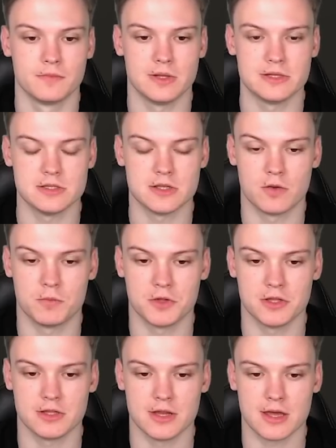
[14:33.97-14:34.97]
Let's see how
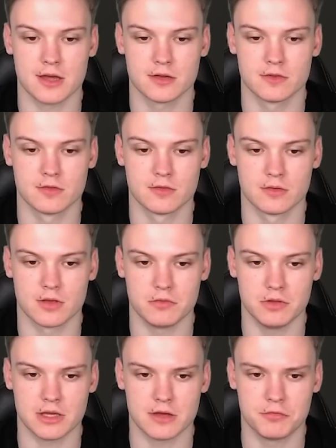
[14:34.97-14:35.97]
opponent reacts. I
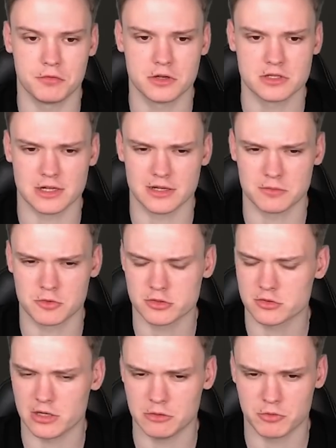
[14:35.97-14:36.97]
think f4 is like the most
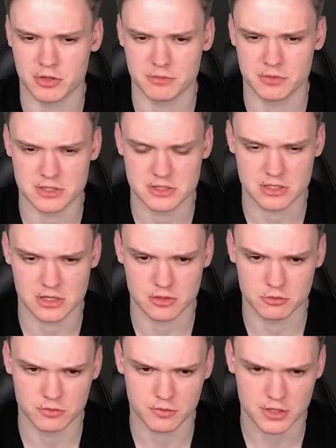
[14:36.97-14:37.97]
solid one, but it's still
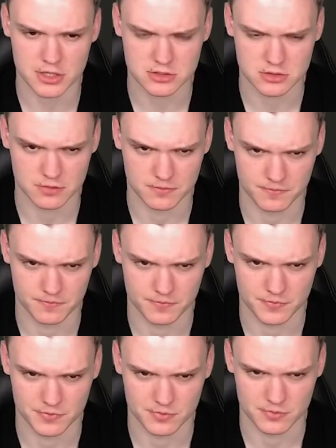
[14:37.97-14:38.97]
good for us.
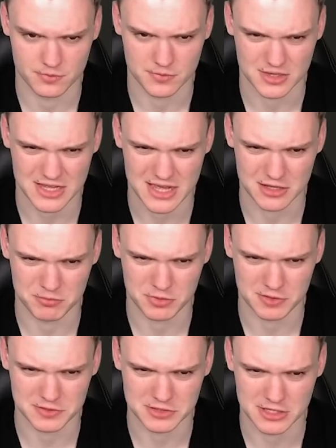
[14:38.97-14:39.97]
I had a
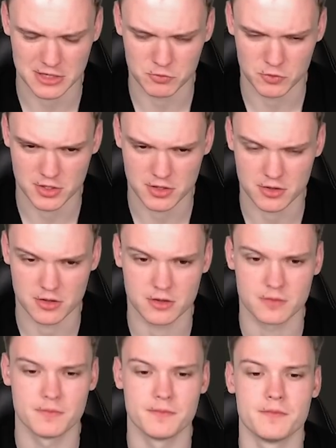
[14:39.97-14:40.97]
previous game where
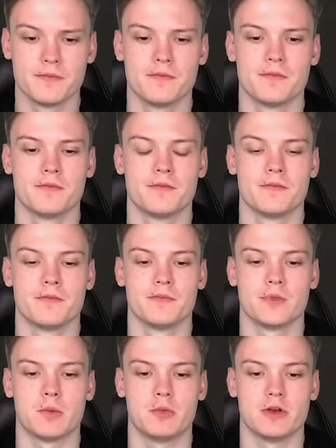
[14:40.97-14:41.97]

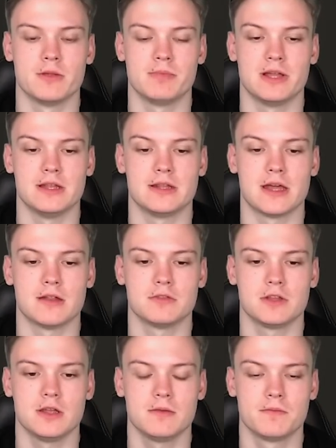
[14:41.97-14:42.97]
opponent played knight
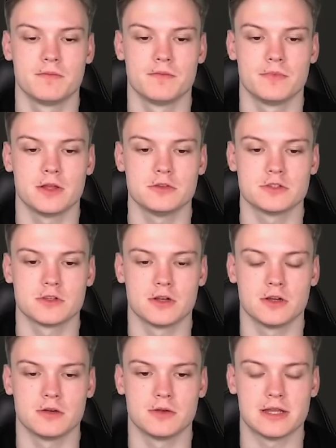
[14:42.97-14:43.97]
f3. Now just
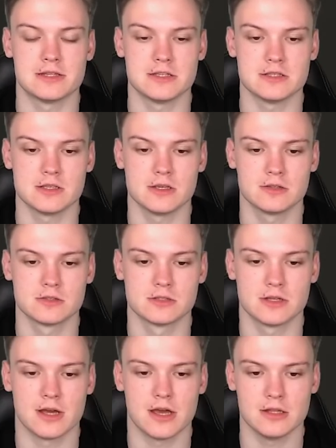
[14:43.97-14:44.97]
gonna go knight c6.
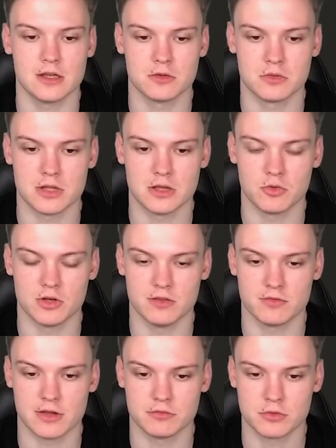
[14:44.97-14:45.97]
Idea to take on
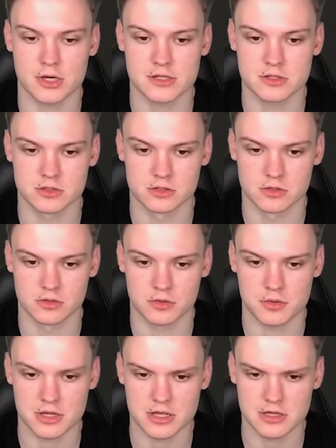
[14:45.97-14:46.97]
e5 twice.
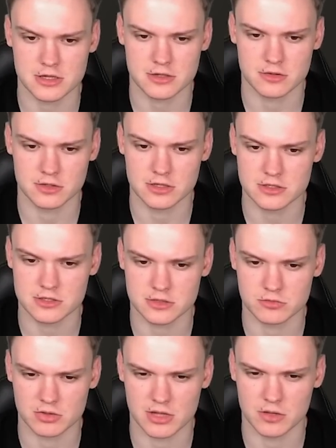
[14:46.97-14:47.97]
On
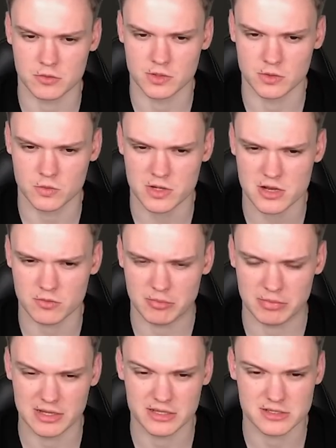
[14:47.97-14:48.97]
d6 we take with a queen, and we
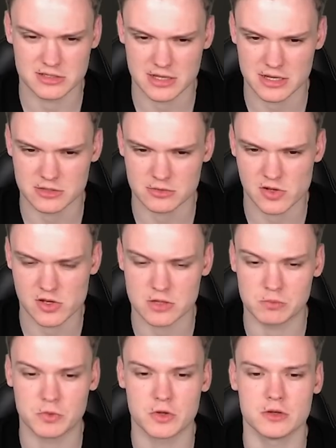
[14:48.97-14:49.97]
play against the isolated
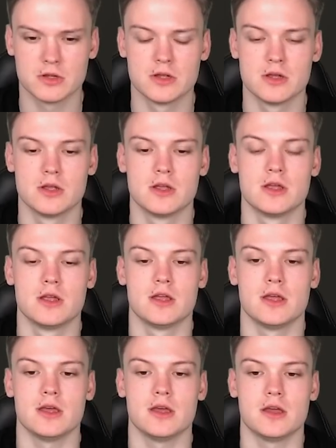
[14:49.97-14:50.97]
pawn.
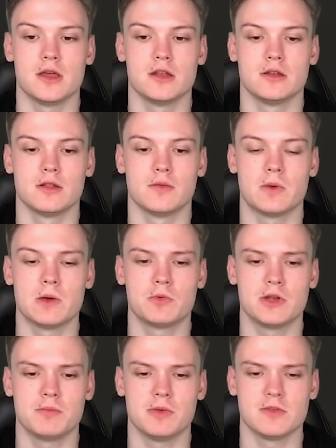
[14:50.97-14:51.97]
And my
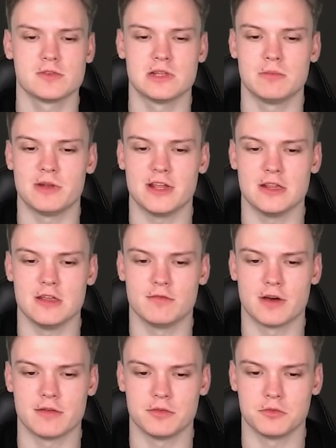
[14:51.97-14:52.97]
opponent previously played
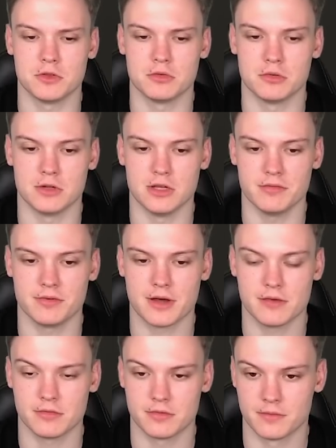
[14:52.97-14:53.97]
d5 and we took on
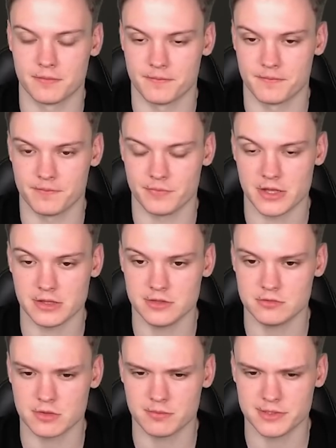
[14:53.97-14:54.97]
e5. And
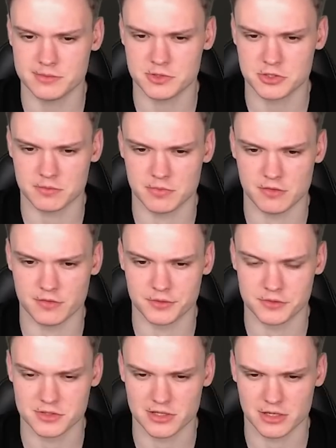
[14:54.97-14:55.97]
this one plays bishop b5,
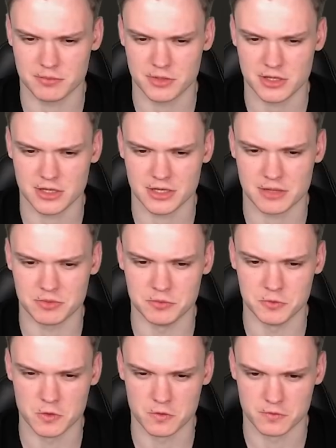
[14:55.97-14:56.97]
which is like a pretty common move.